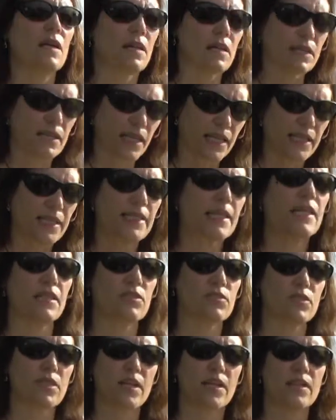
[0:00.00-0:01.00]
A cutting
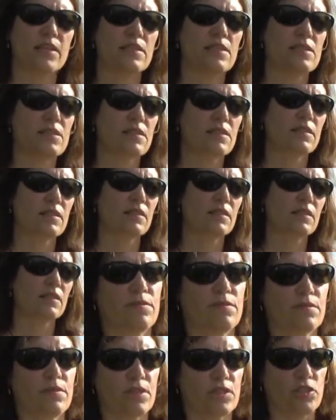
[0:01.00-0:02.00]
edge science.
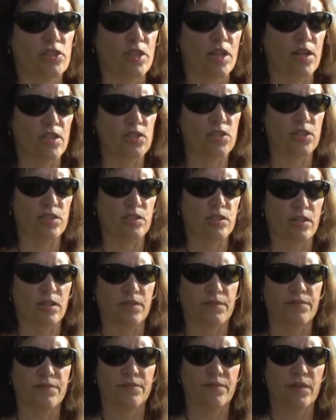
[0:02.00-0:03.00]
The judge in
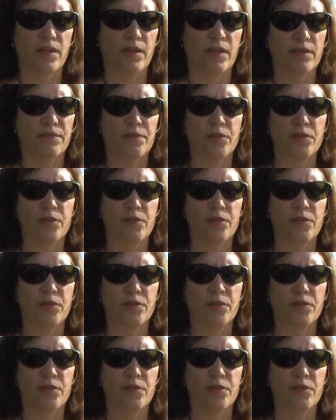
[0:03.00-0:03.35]
the uh,